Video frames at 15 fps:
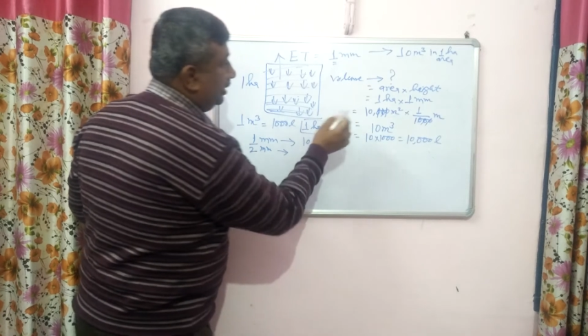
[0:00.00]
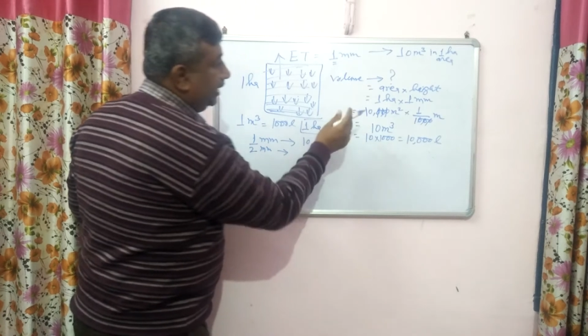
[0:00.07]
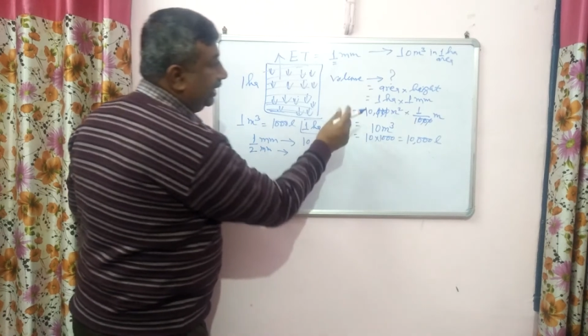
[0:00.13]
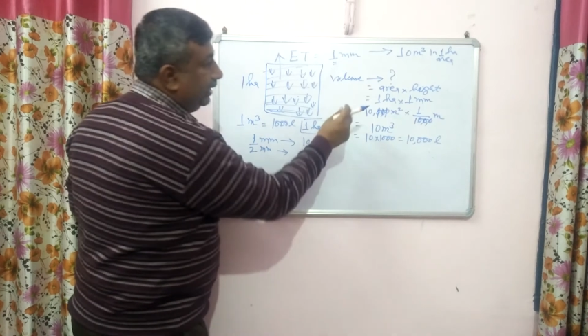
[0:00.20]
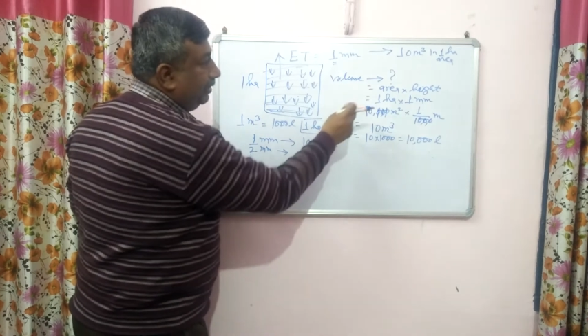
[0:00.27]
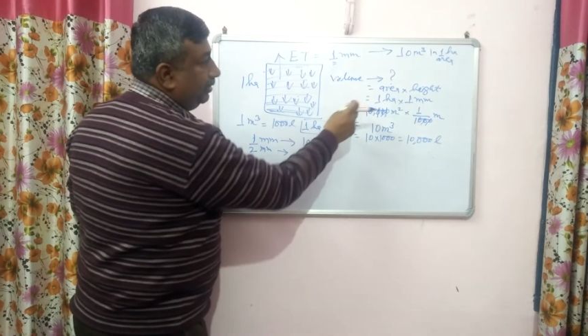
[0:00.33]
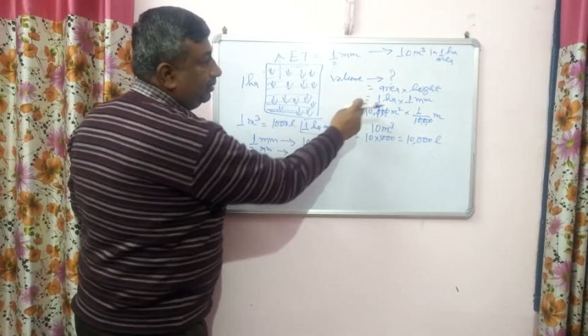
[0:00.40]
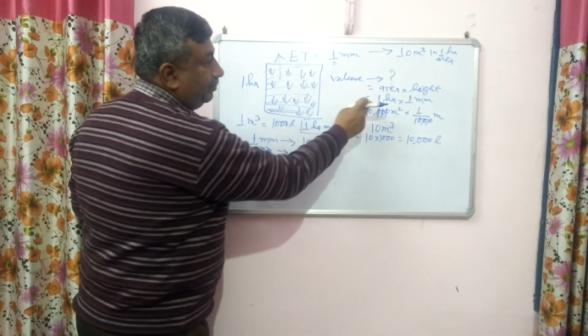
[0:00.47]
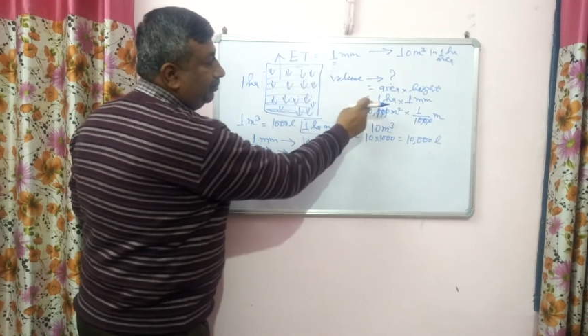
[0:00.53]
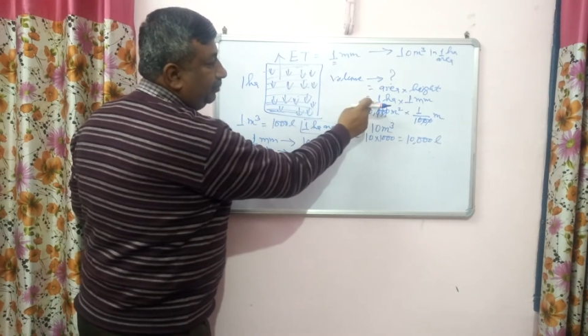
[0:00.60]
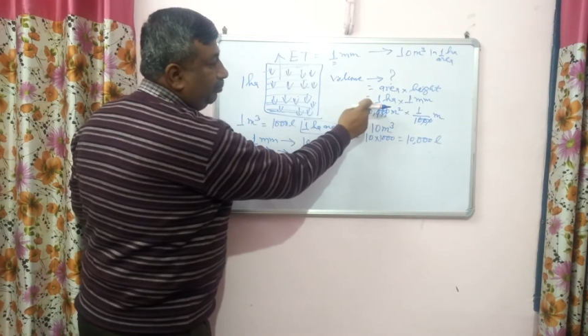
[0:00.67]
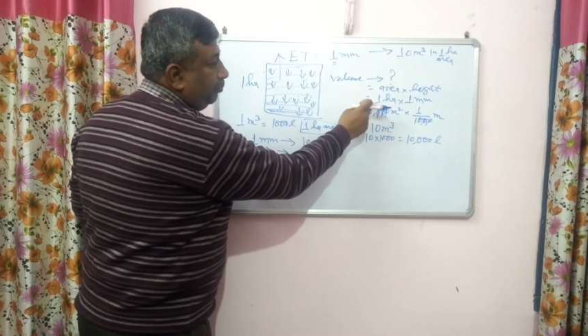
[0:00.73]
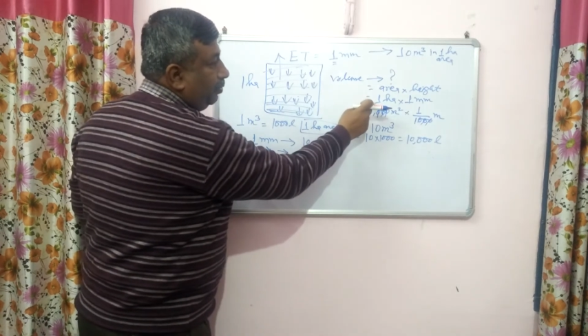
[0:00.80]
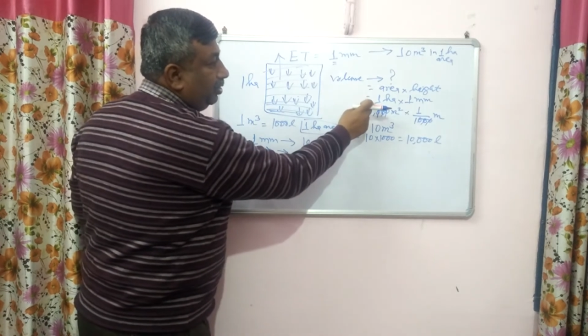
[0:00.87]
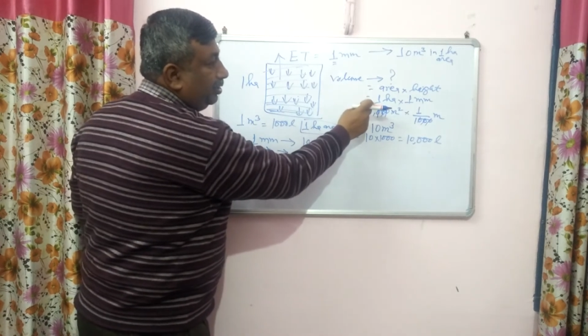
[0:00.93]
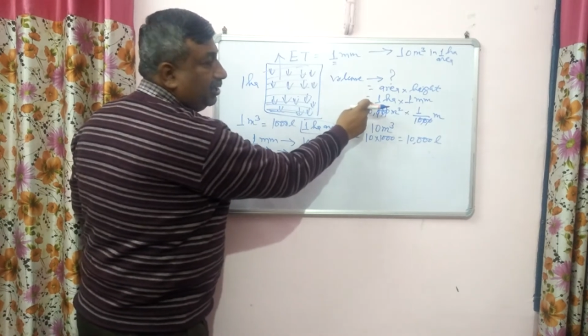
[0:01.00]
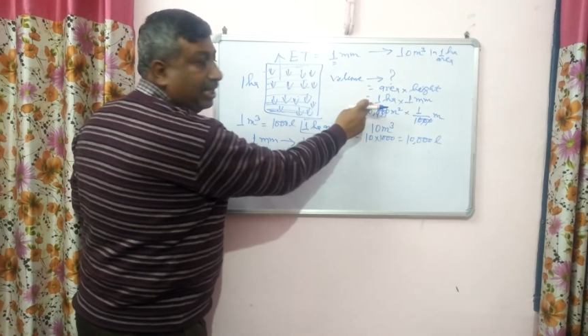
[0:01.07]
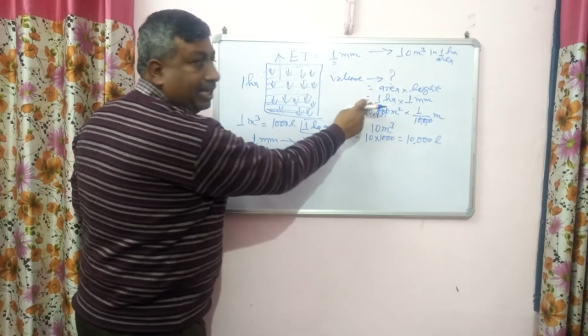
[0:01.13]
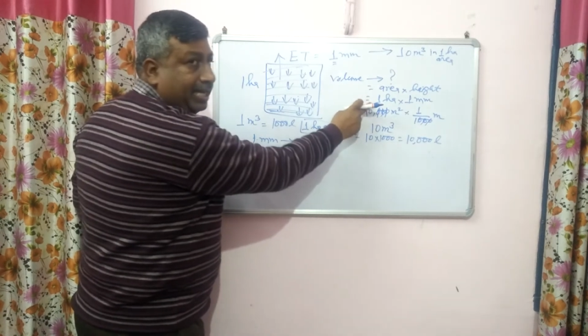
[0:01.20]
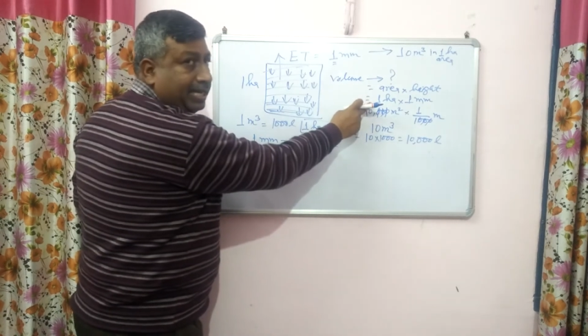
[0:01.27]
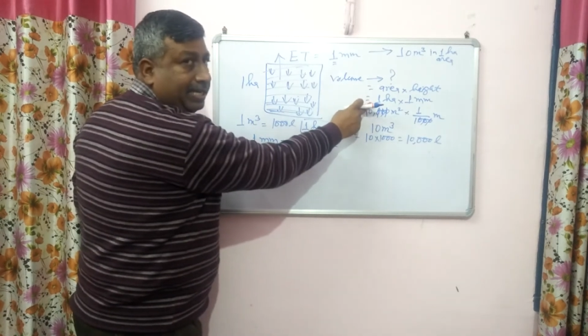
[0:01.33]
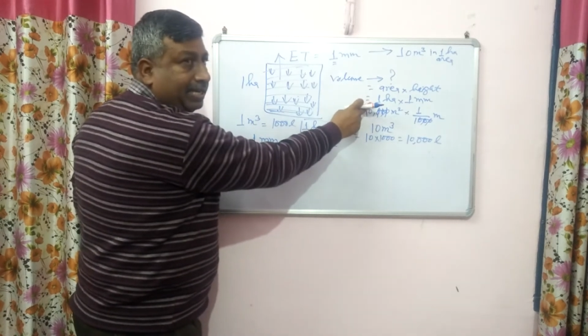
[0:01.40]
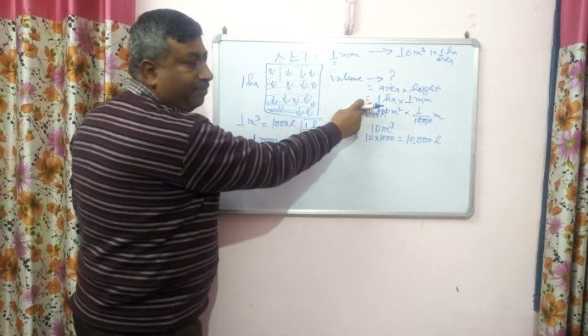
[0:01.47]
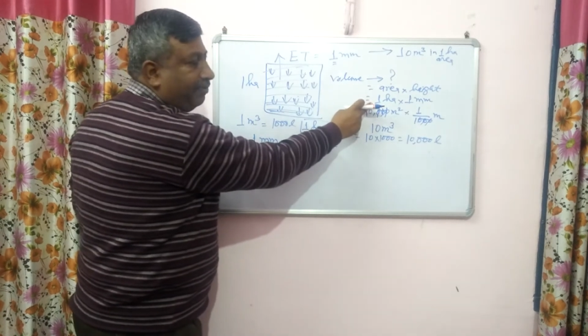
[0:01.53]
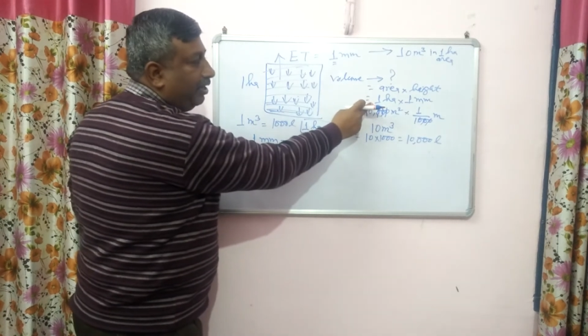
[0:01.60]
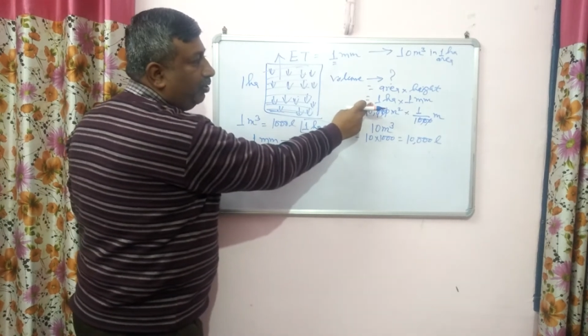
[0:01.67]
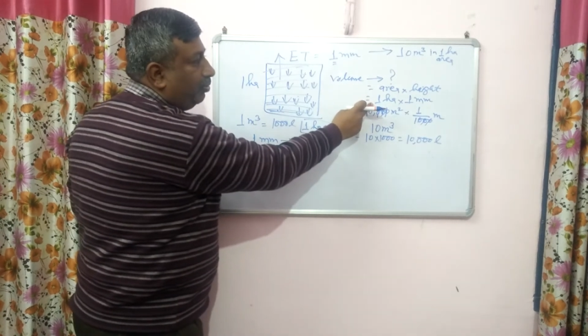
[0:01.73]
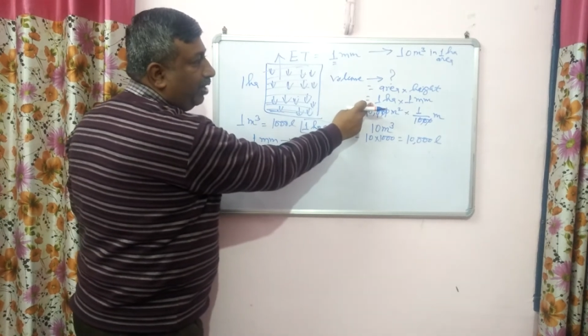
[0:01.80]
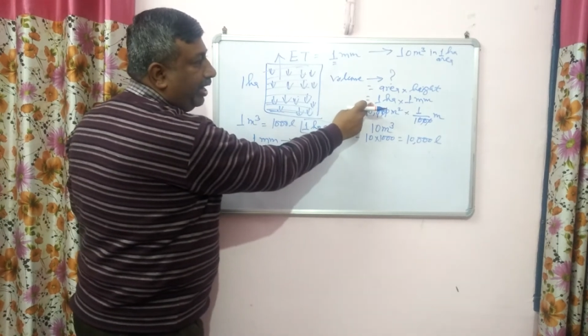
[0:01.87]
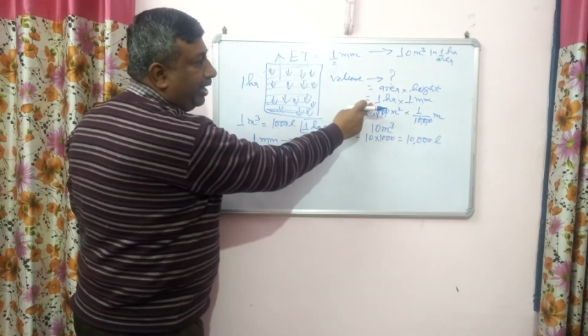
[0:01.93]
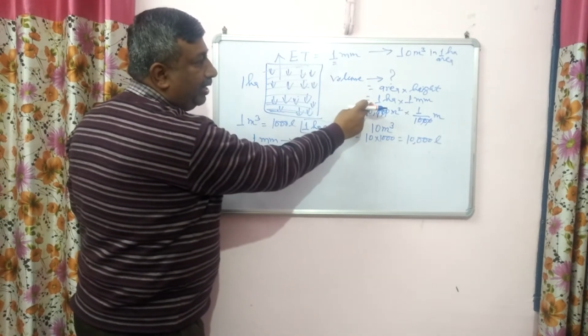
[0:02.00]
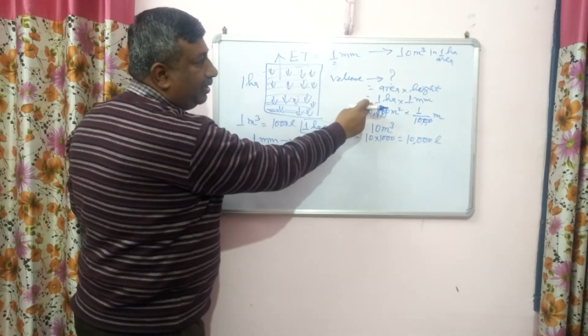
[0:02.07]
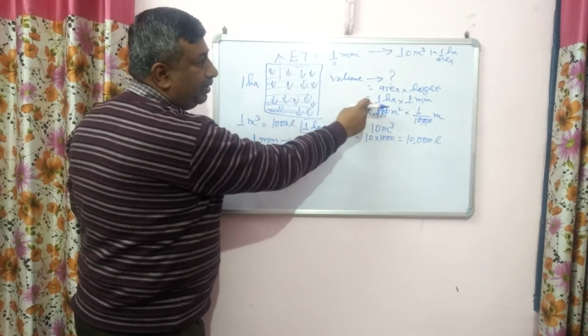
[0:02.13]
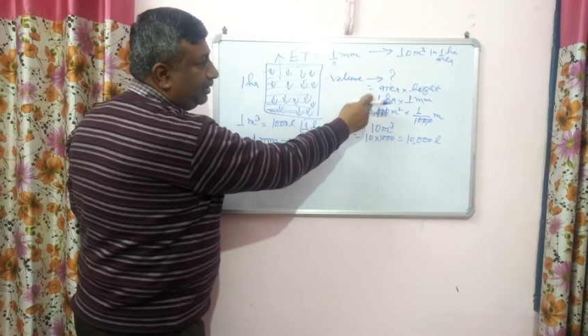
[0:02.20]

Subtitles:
then put the area value here,